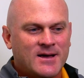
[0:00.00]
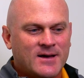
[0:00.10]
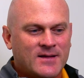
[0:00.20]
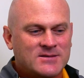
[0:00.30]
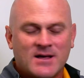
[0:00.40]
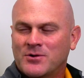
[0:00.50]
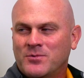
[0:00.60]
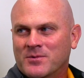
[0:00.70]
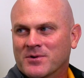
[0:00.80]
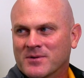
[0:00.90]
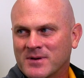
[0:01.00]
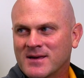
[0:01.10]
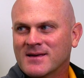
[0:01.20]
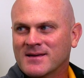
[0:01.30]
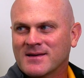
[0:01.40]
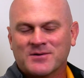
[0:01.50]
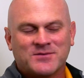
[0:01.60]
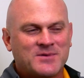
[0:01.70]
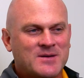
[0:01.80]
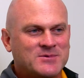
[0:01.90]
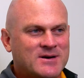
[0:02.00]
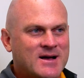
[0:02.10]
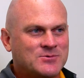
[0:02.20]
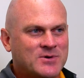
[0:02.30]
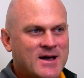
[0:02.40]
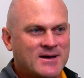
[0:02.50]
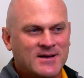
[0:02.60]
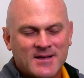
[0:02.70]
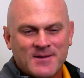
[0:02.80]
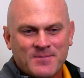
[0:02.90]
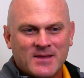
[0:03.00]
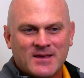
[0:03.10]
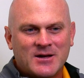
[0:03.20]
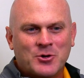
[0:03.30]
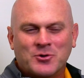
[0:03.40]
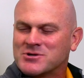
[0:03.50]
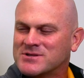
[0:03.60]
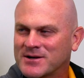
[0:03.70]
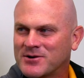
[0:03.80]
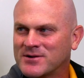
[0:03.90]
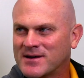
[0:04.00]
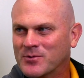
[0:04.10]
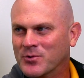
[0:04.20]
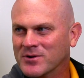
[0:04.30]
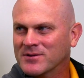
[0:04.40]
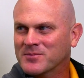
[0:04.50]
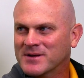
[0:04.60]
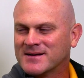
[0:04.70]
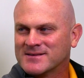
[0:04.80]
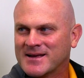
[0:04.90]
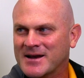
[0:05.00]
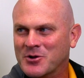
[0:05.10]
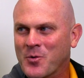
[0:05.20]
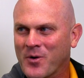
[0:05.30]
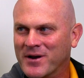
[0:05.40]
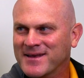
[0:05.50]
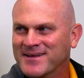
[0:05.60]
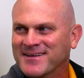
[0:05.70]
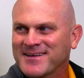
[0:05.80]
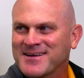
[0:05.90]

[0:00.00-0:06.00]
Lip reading: That's not who we want to be. You know, sometimes our guys will kind of giggle or snicker at that award a little bit because they kind of don't want it,